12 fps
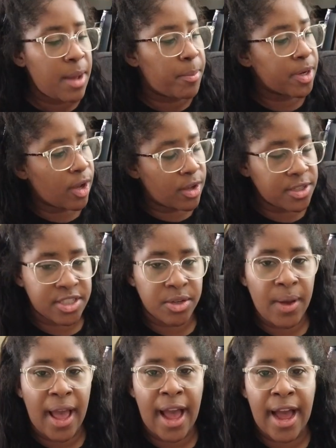but also
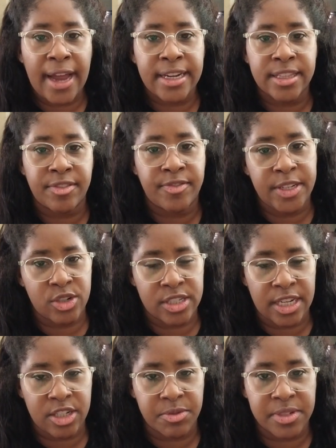had the features
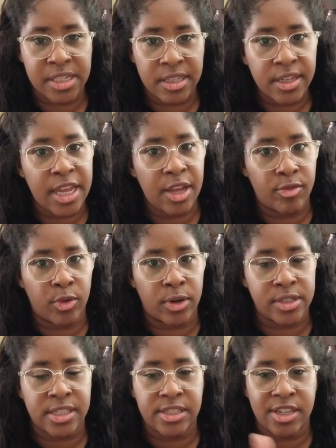that she was looking
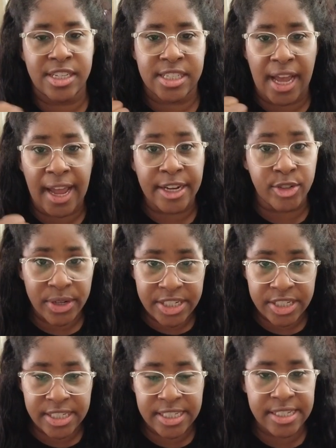for, such as a
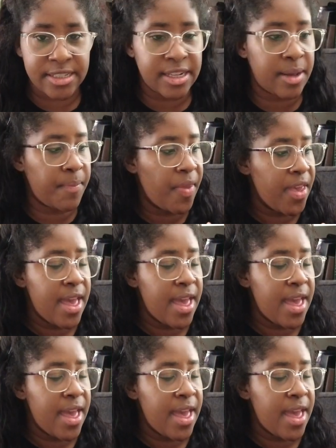hydration system,